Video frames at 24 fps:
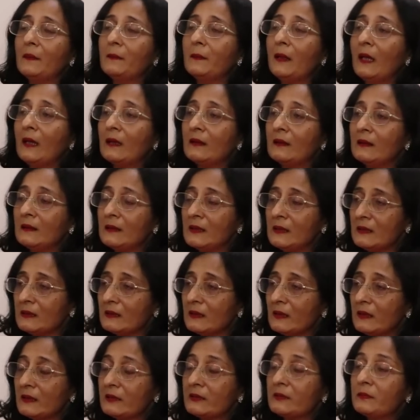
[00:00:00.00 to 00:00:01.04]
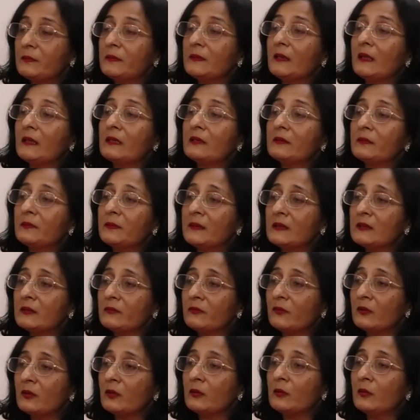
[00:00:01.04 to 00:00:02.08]
Bangladesh has
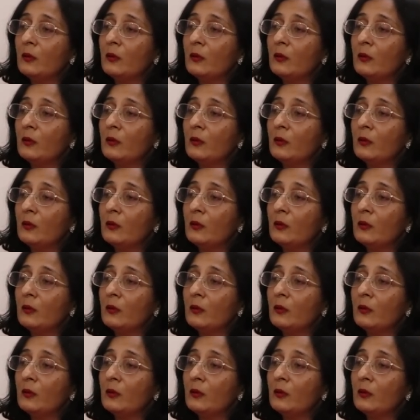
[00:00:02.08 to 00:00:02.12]
expressed for a